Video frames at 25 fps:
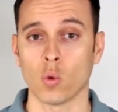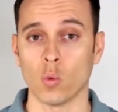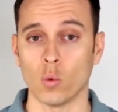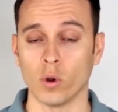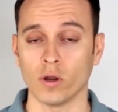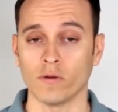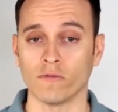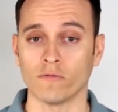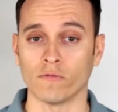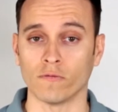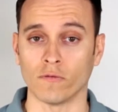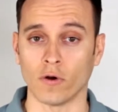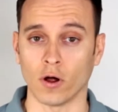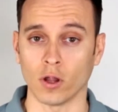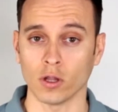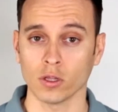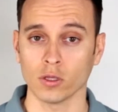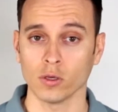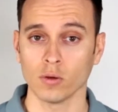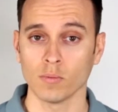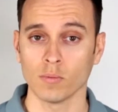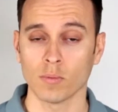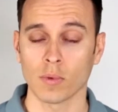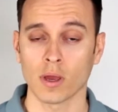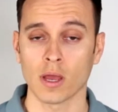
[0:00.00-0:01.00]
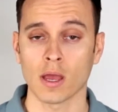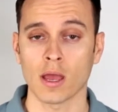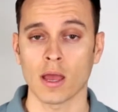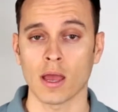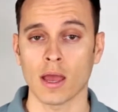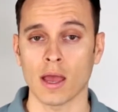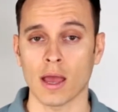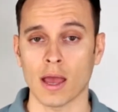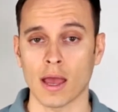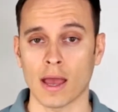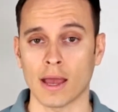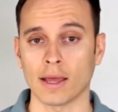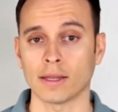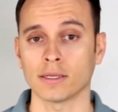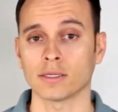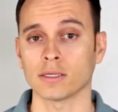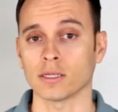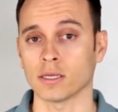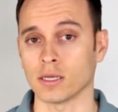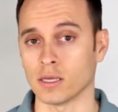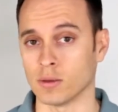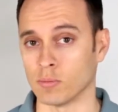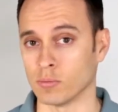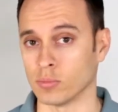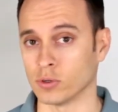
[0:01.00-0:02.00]
with volume and
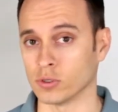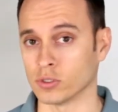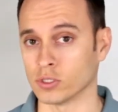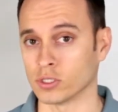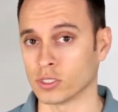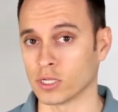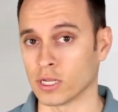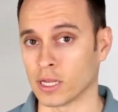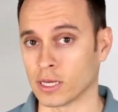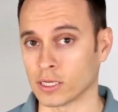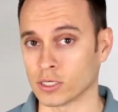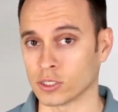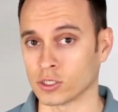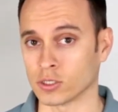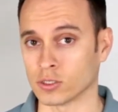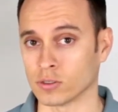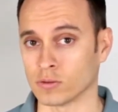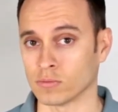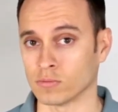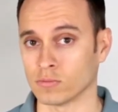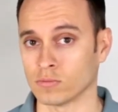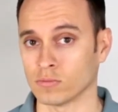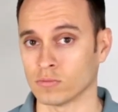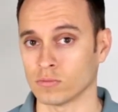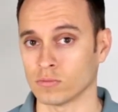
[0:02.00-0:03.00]
input selection,